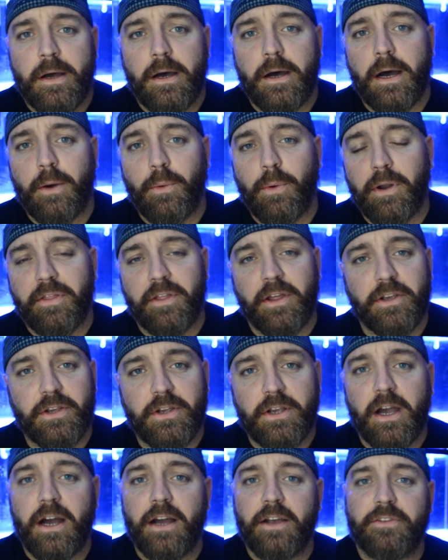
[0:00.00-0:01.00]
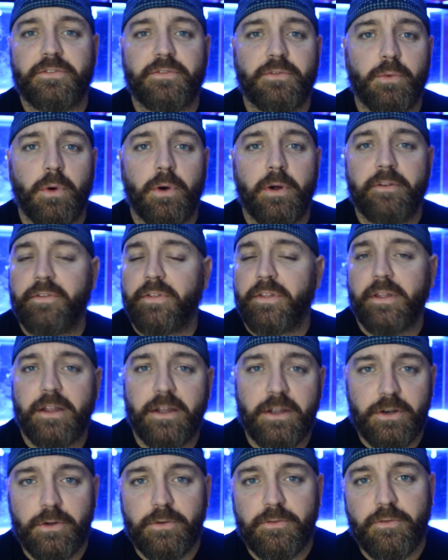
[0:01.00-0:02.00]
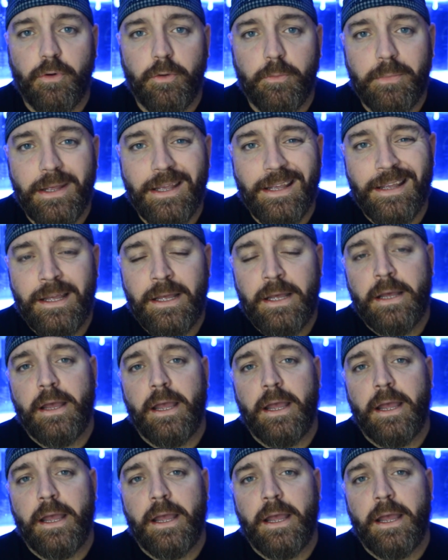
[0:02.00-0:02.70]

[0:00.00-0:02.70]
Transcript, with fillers: I want to thank you guys for everything that you do for me